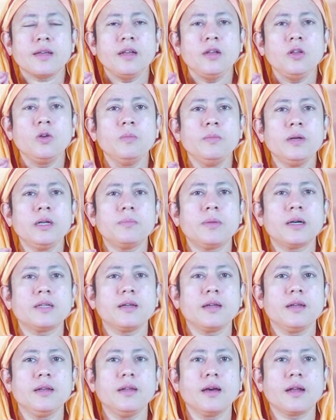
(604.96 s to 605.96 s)
illumined by
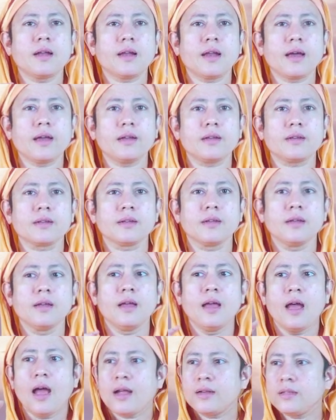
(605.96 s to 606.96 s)
the inner light,
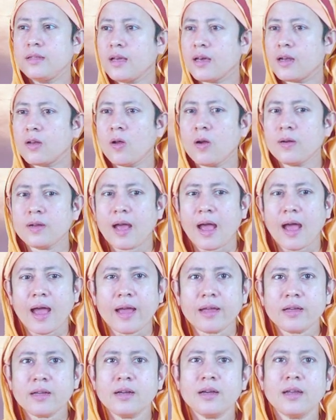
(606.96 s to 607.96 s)
and they are not
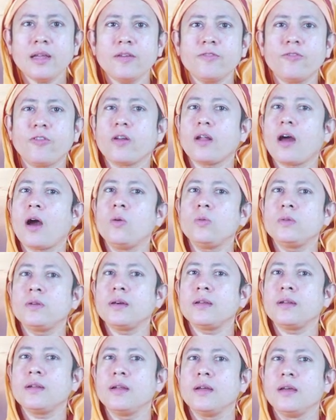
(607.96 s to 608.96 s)
hankering for
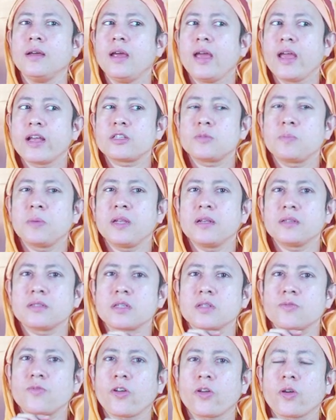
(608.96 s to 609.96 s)
outer
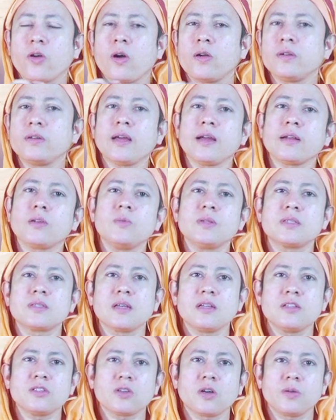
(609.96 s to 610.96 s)
experiences, for contact with
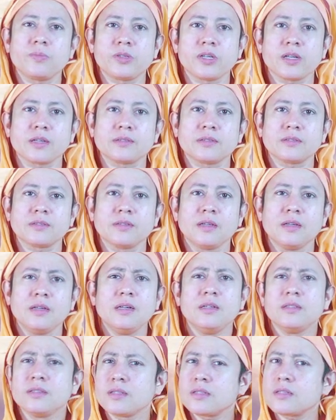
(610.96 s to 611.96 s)
sense objects.
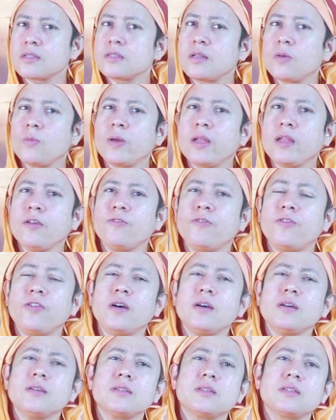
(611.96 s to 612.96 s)
This is the very
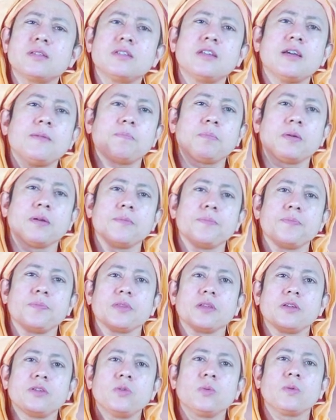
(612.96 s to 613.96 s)
first step
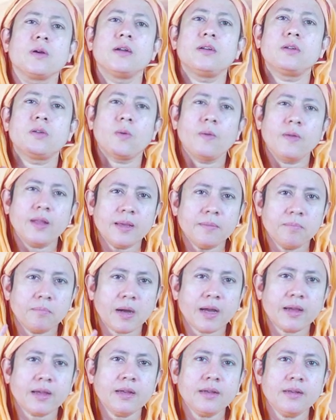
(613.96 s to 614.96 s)
to controlling
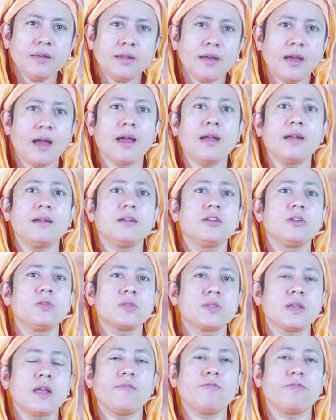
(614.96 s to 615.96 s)
mind and to
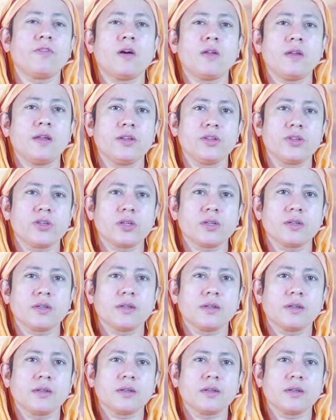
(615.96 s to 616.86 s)
self-knowledge.